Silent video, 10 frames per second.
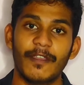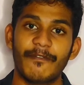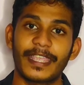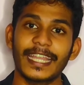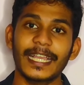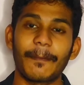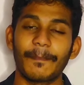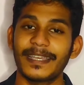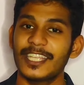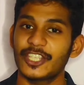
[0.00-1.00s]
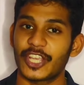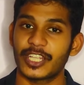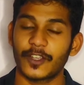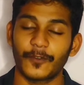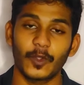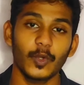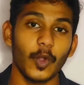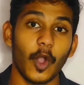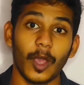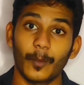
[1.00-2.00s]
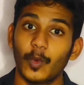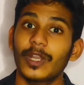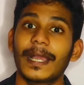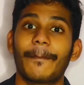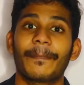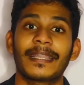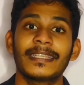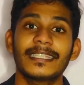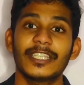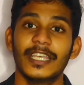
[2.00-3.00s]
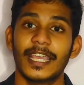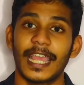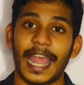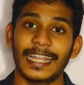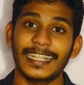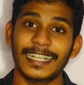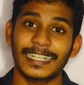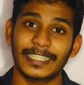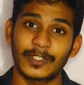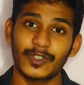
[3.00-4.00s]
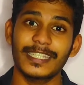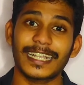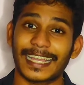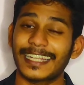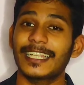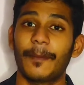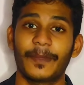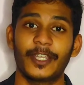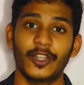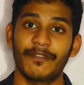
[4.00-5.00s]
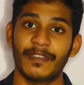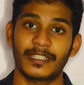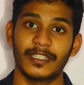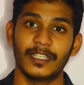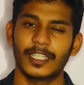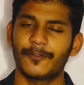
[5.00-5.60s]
We can compare the shares of two or more companies and choose the correct company to invest.